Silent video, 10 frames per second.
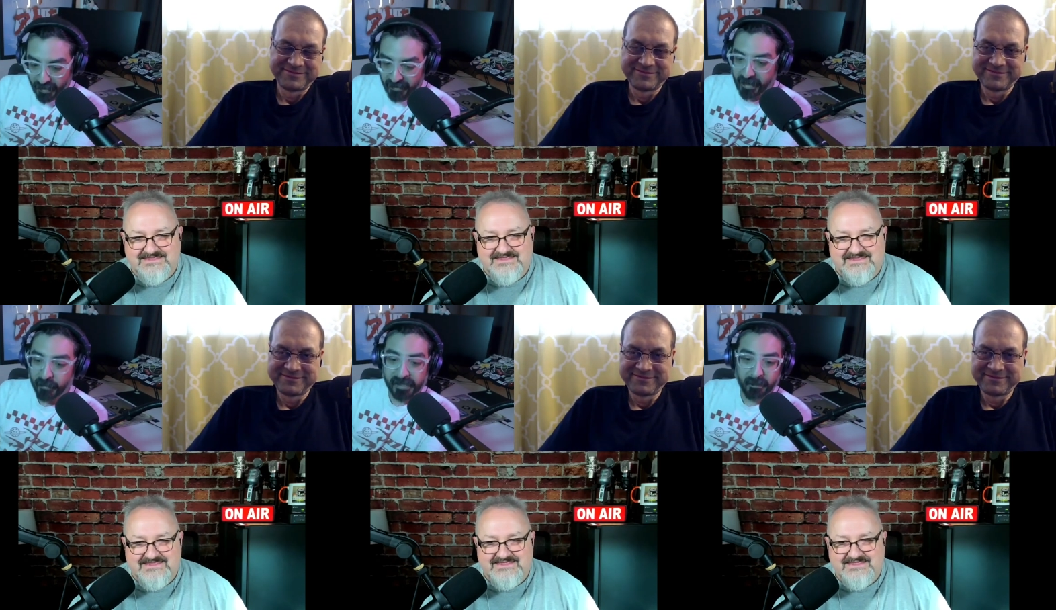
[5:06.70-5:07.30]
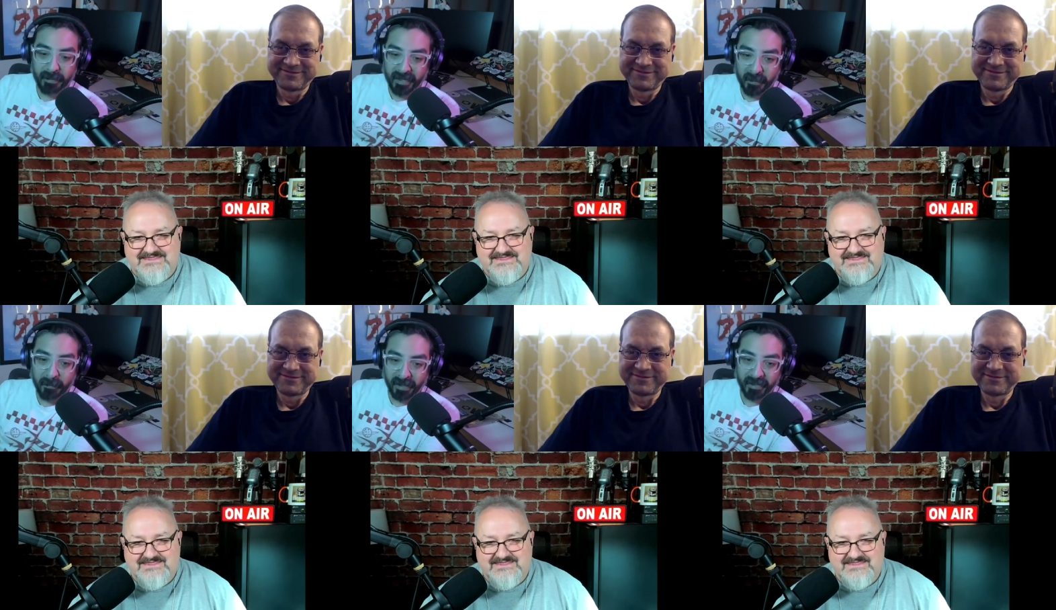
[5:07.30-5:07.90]
Speaker 1: that was the big
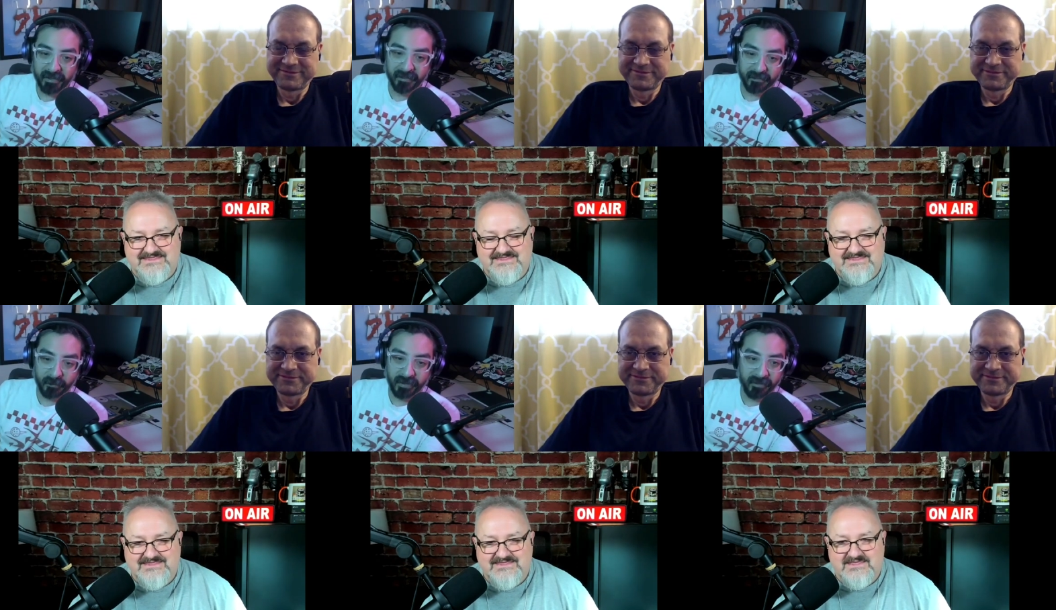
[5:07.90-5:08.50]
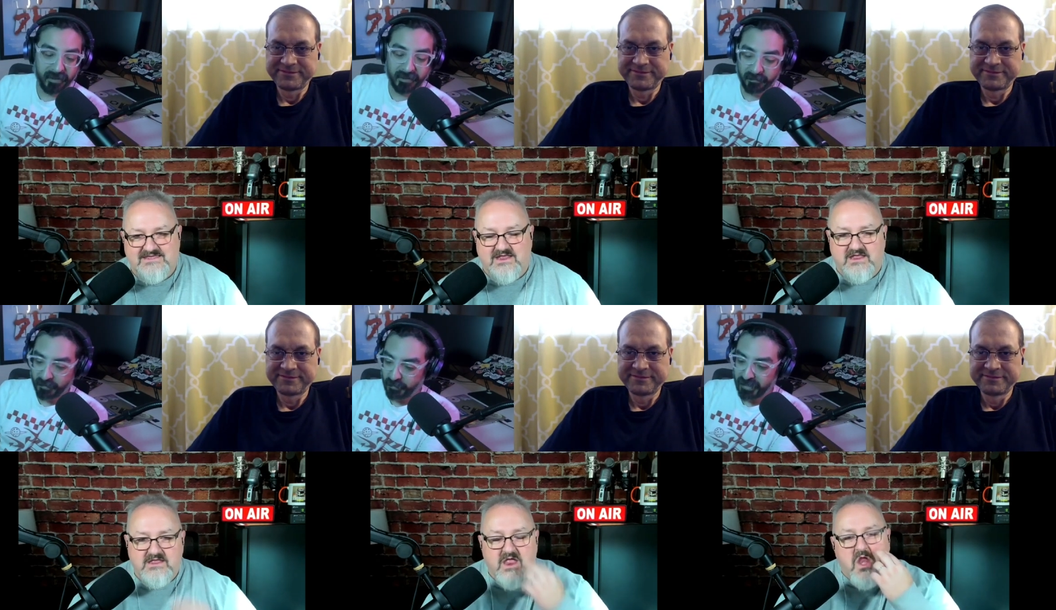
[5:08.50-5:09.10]
complaint when uh,
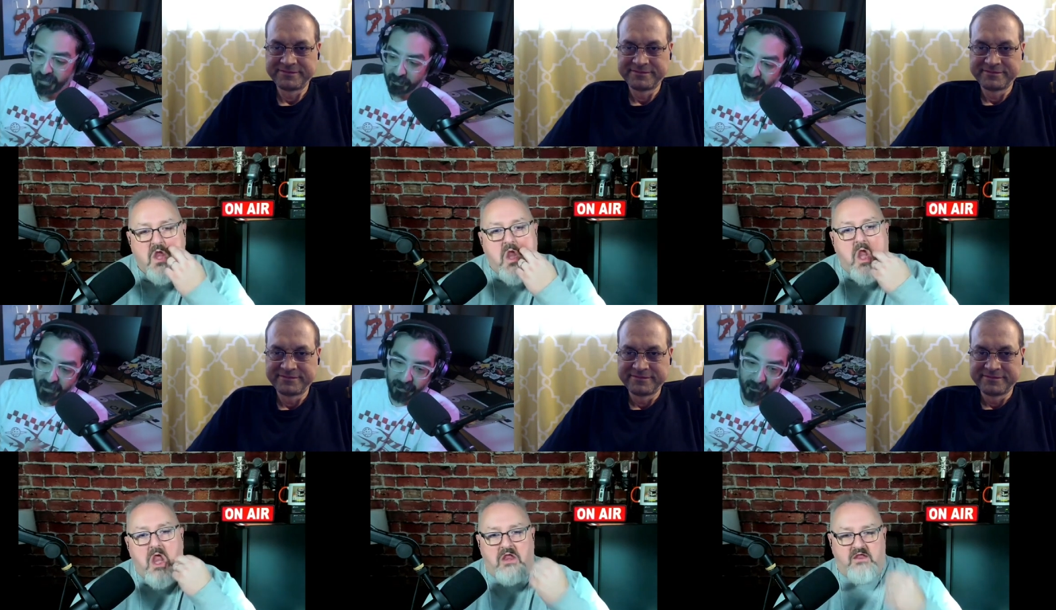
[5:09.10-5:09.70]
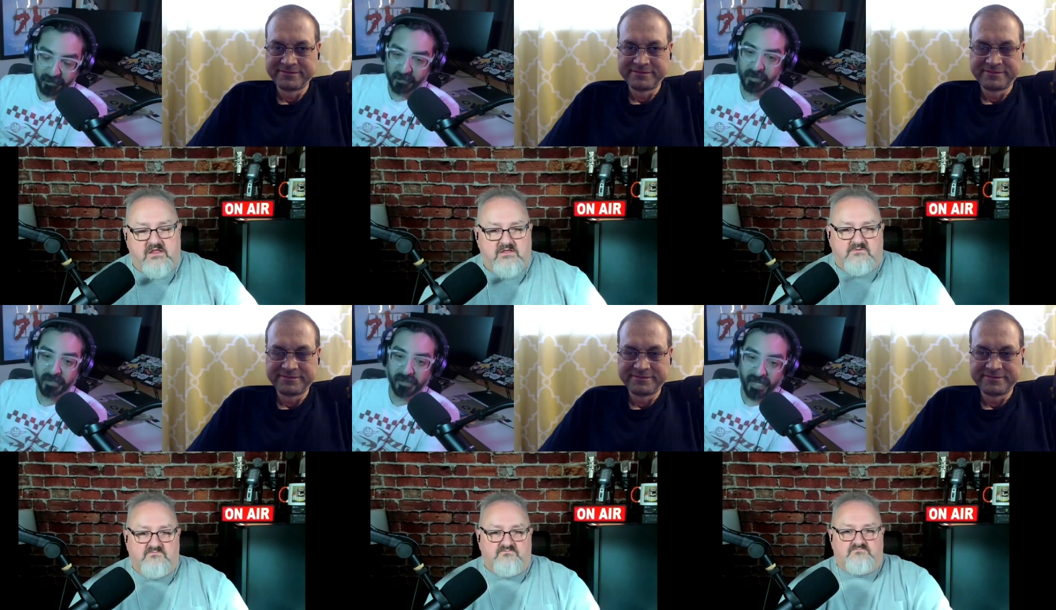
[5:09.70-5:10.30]
when we upgraded people to
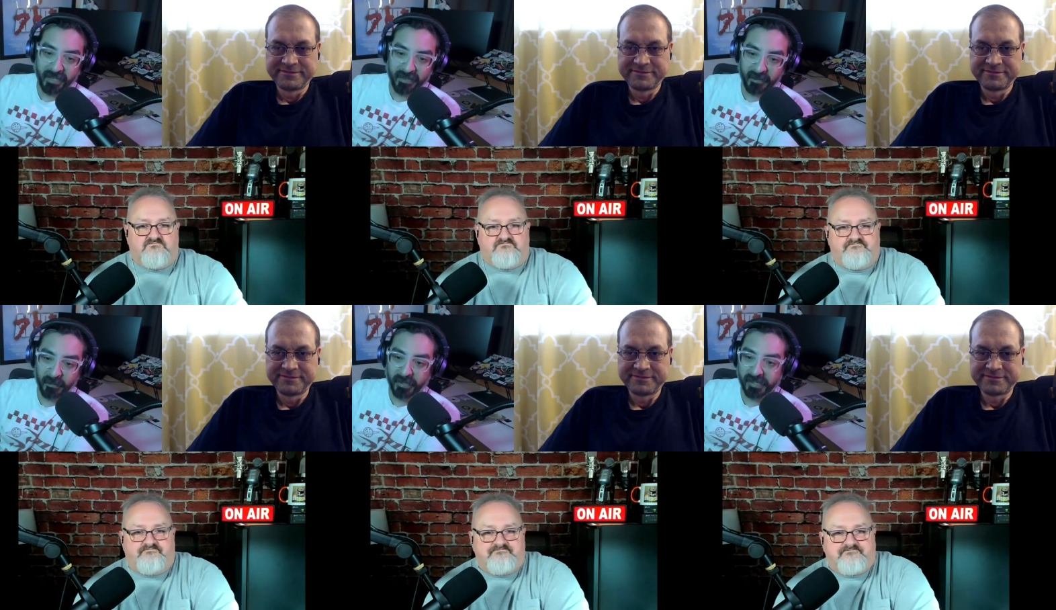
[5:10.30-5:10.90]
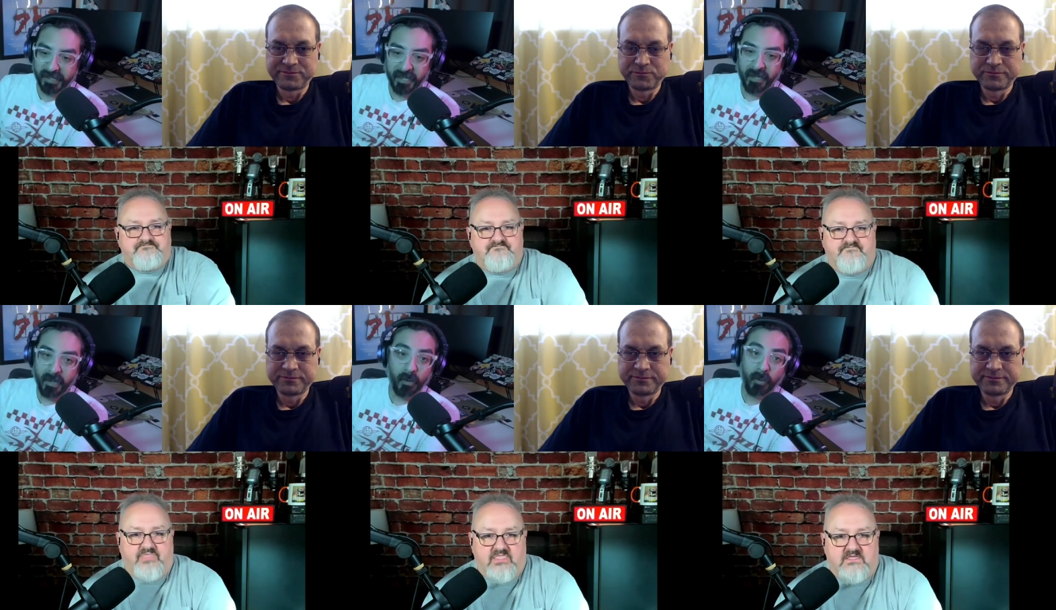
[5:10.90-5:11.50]
Windows 8. It was,
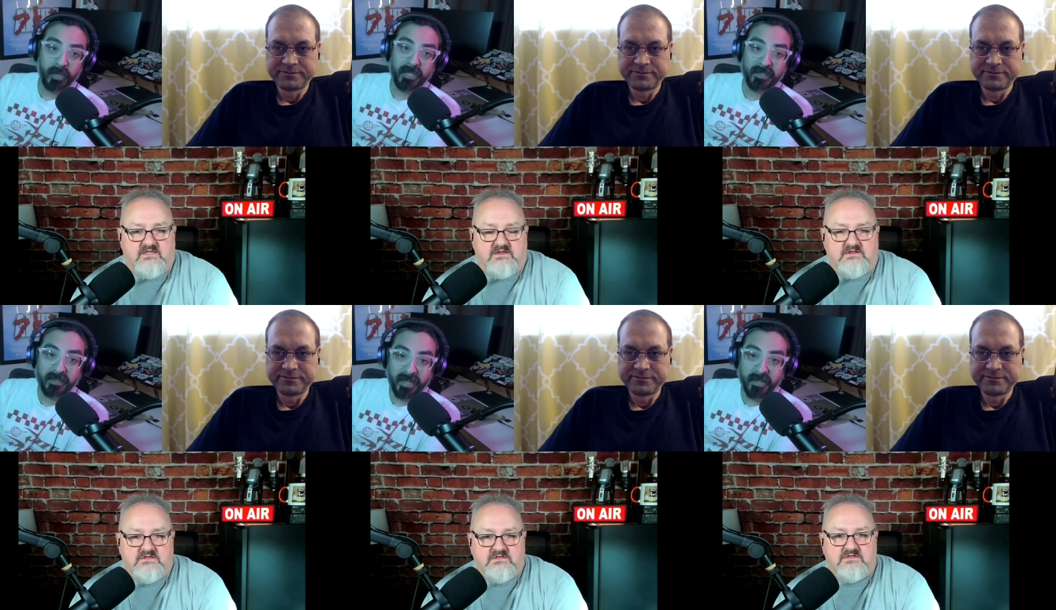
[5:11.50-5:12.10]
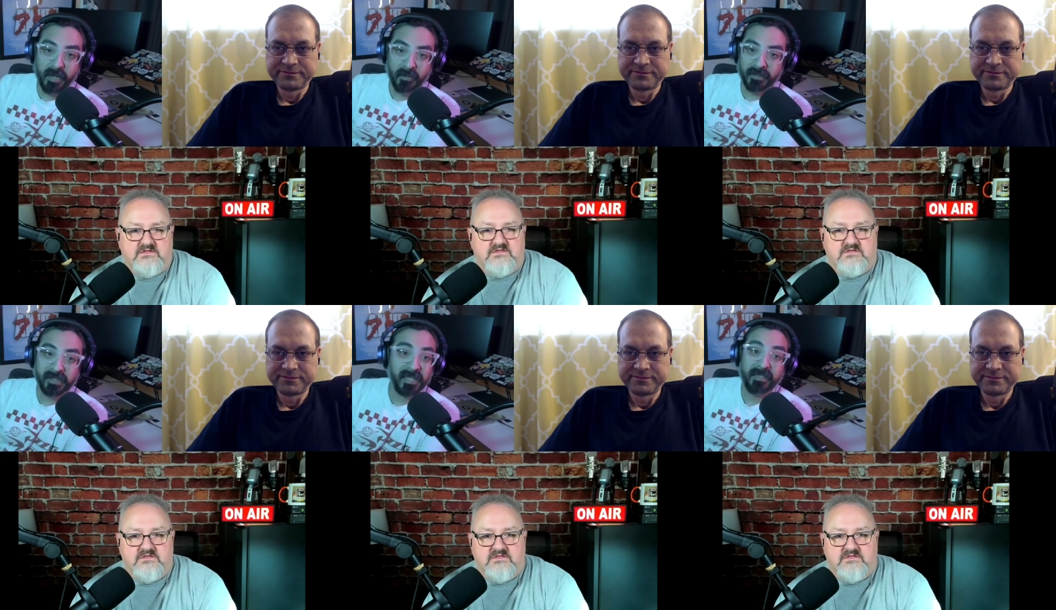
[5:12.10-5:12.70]
well, where did the thing go?
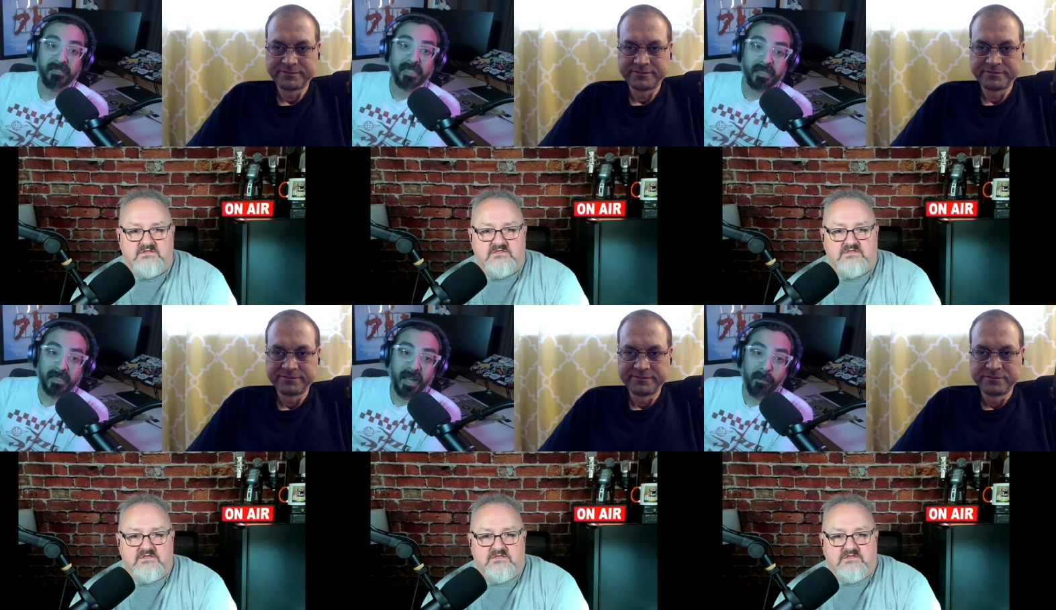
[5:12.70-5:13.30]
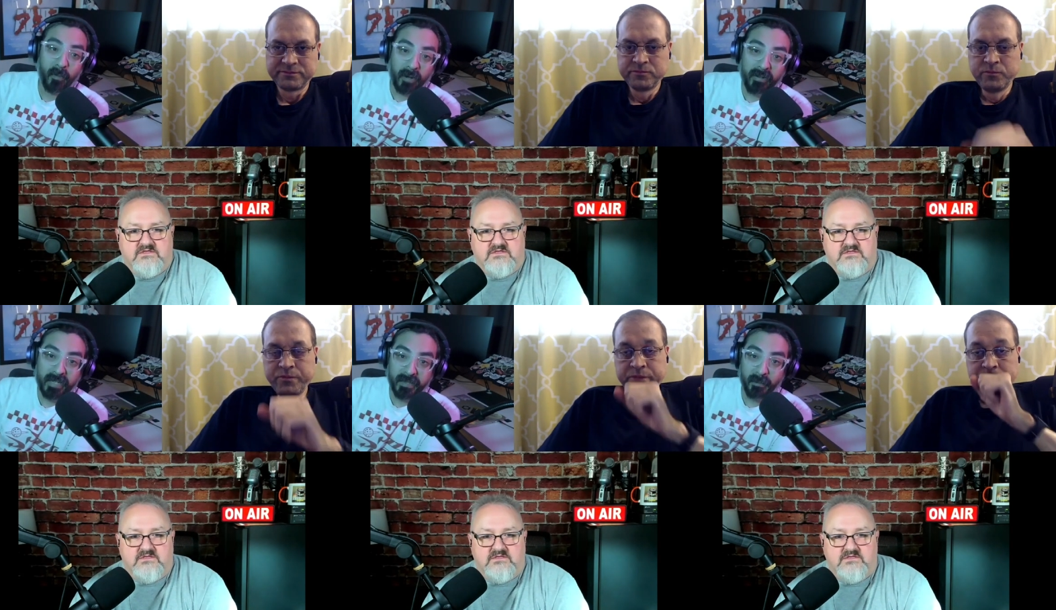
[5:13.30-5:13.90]
And it's like, stop
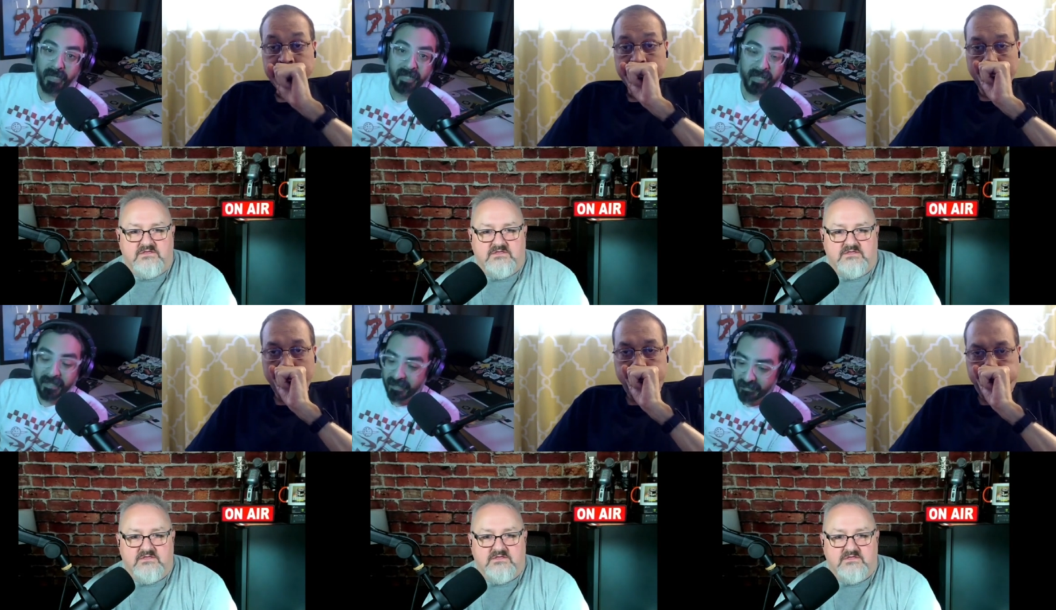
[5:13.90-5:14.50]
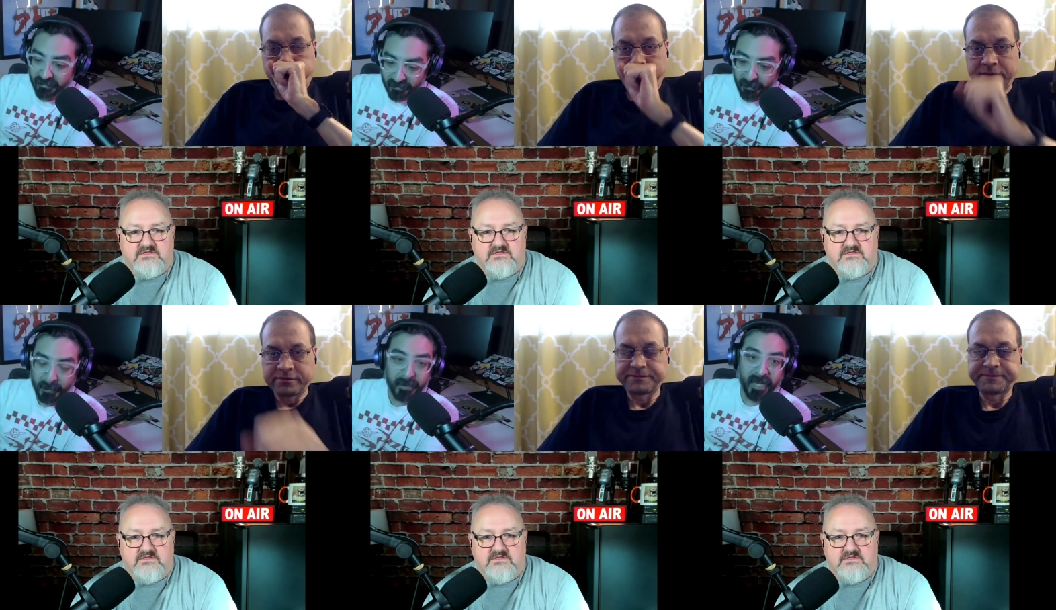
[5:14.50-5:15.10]
worrying about it. And then
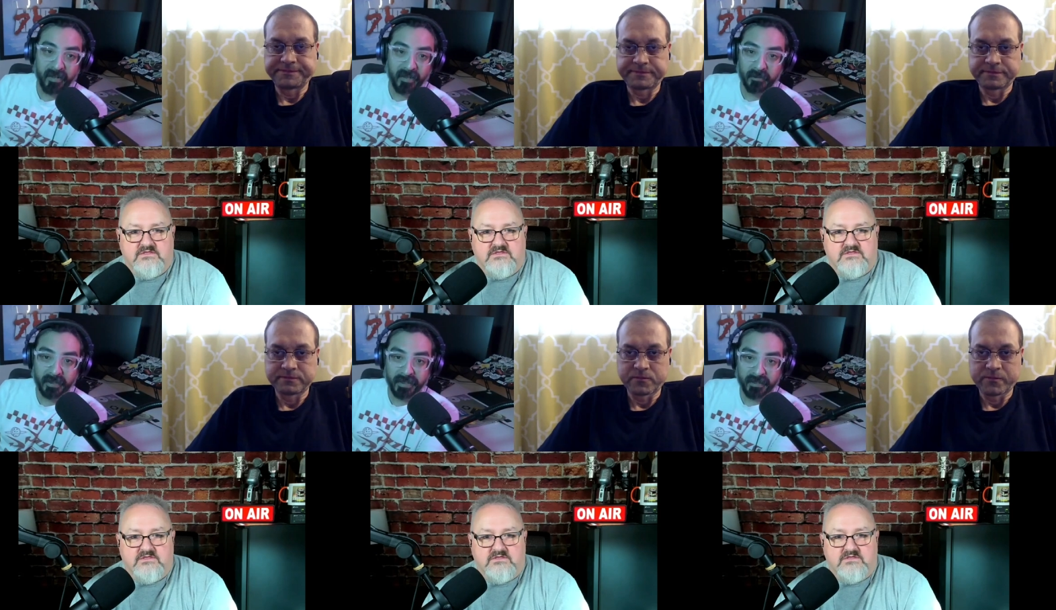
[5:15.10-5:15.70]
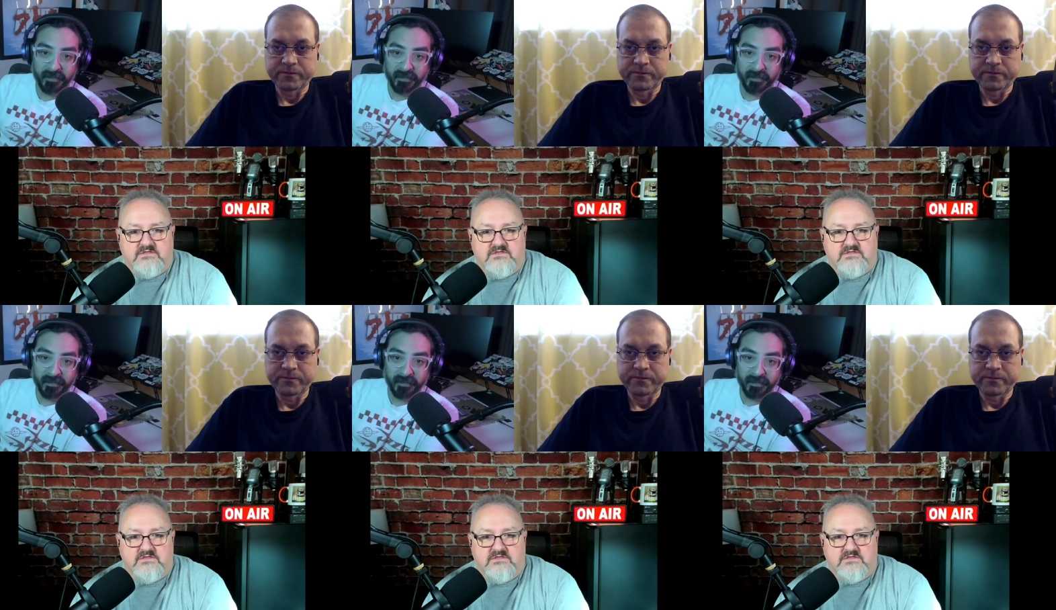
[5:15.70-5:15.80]
people got on with it.